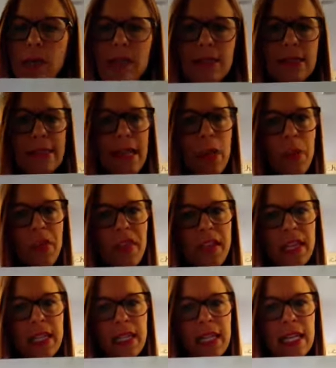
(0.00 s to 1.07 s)
the sound that they
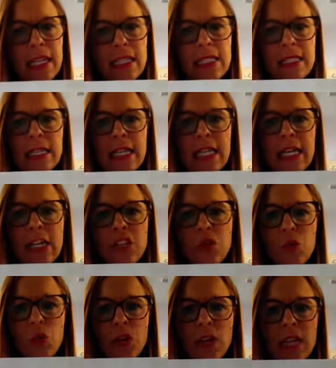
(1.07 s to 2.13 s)
can hear that's in
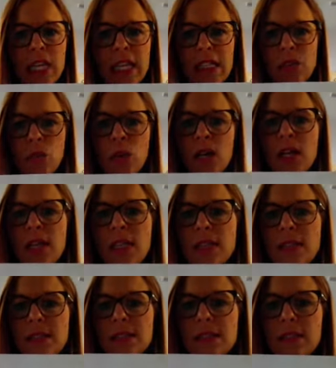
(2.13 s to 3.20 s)
each one of these
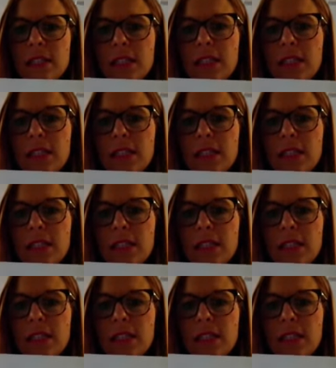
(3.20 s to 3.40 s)
words?